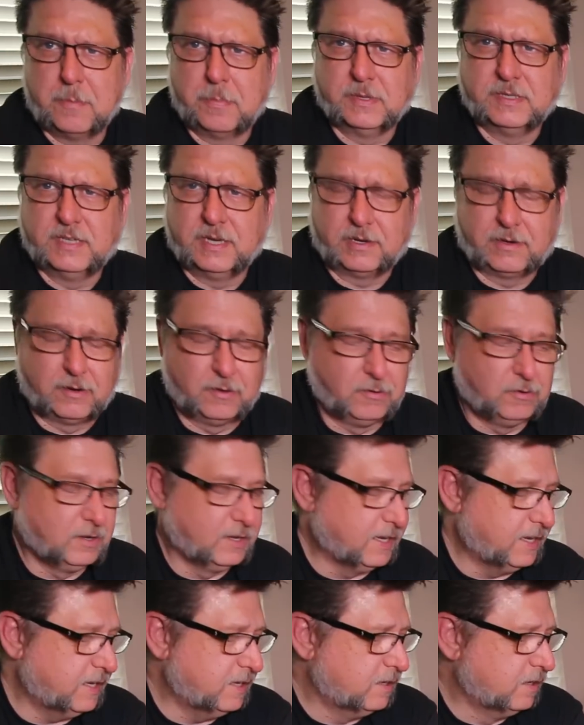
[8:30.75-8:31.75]

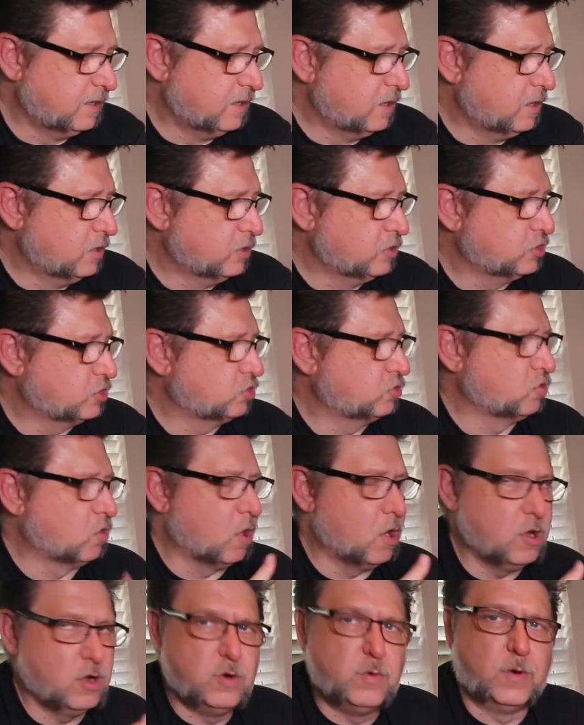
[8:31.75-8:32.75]
particularly
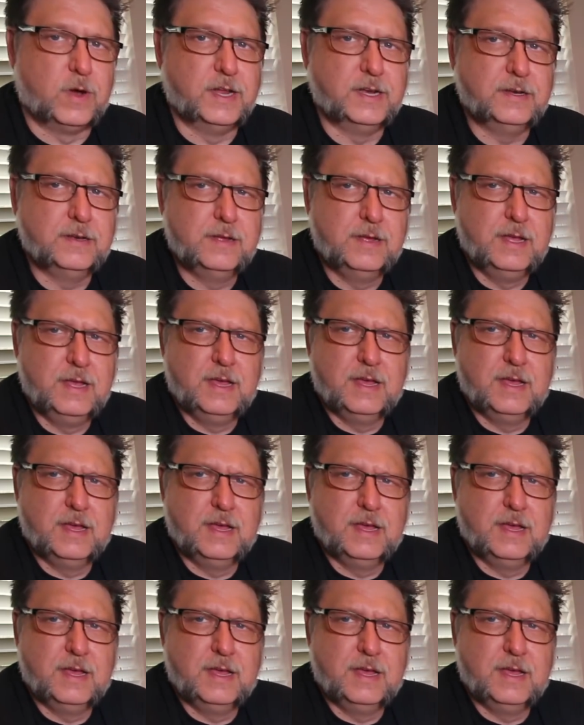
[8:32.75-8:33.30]
strong one.